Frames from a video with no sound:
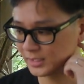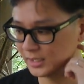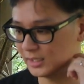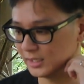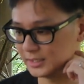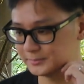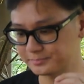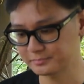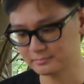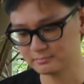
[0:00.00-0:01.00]

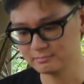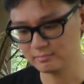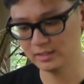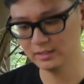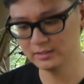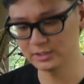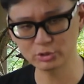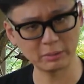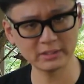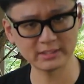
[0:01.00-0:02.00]
The
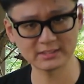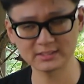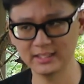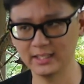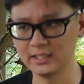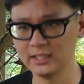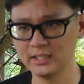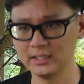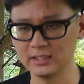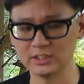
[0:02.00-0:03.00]
Scrambler Desert Sled
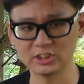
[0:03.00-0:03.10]
is